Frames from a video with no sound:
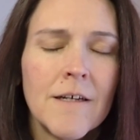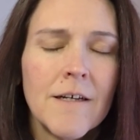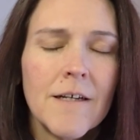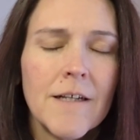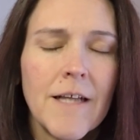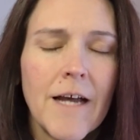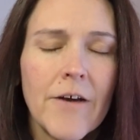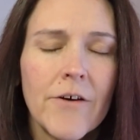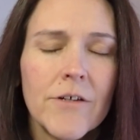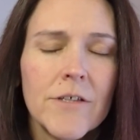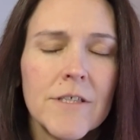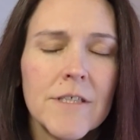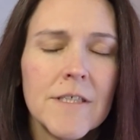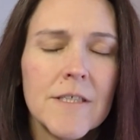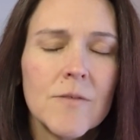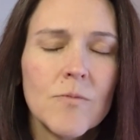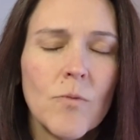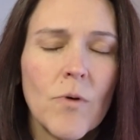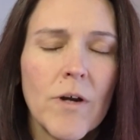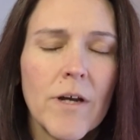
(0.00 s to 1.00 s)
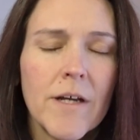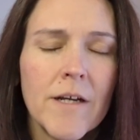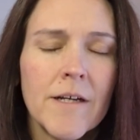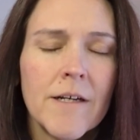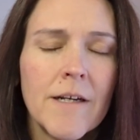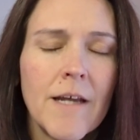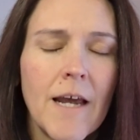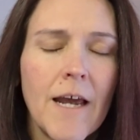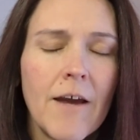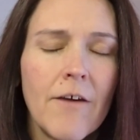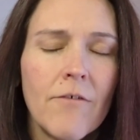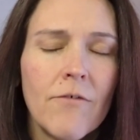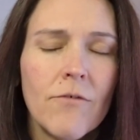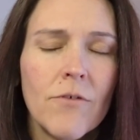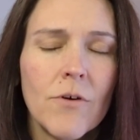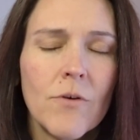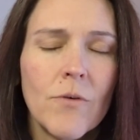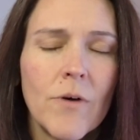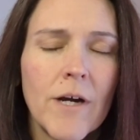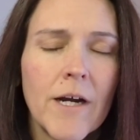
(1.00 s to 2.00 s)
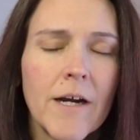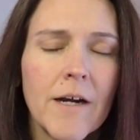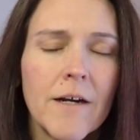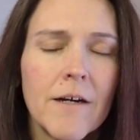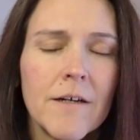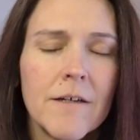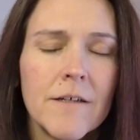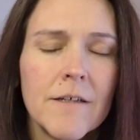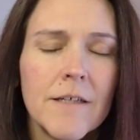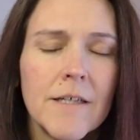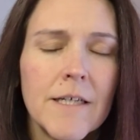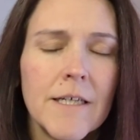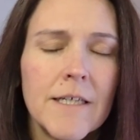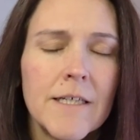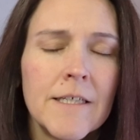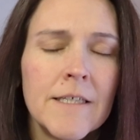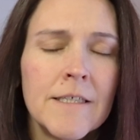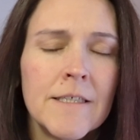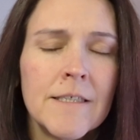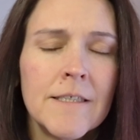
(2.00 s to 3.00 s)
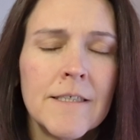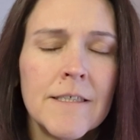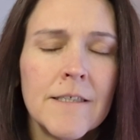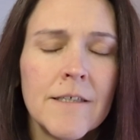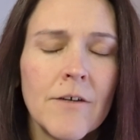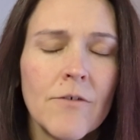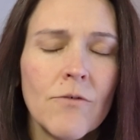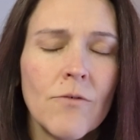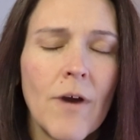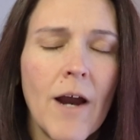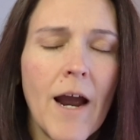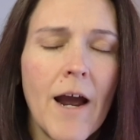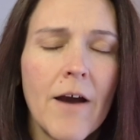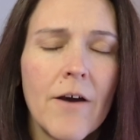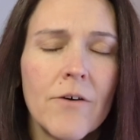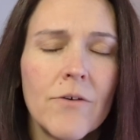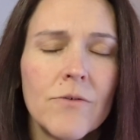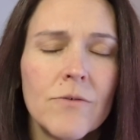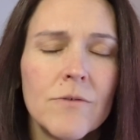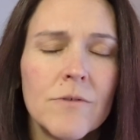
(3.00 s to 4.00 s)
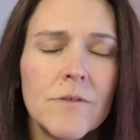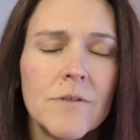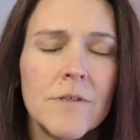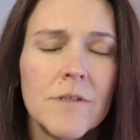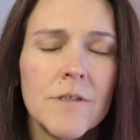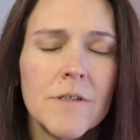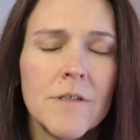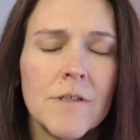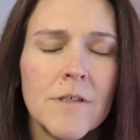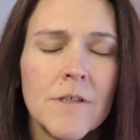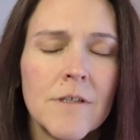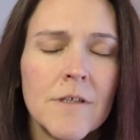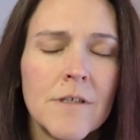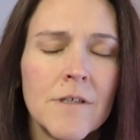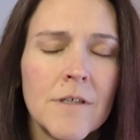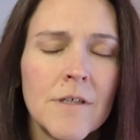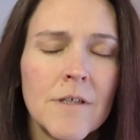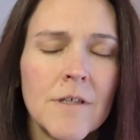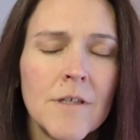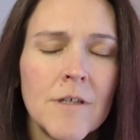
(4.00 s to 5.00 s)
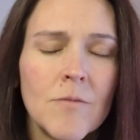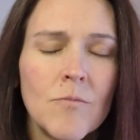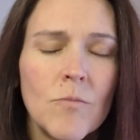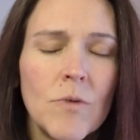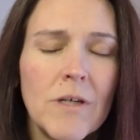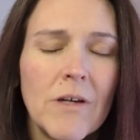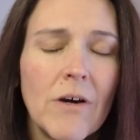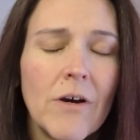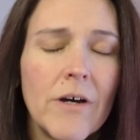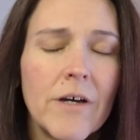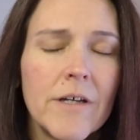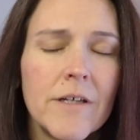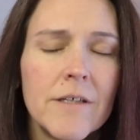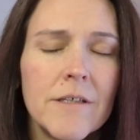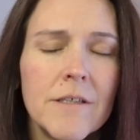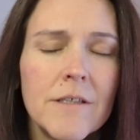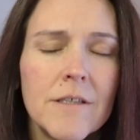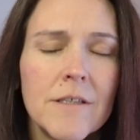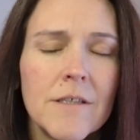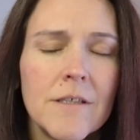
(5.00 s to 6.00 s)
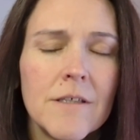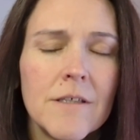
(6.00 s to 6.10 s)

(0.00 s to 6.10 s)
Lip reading: Allow it to spread everywhere, in, around, beyond.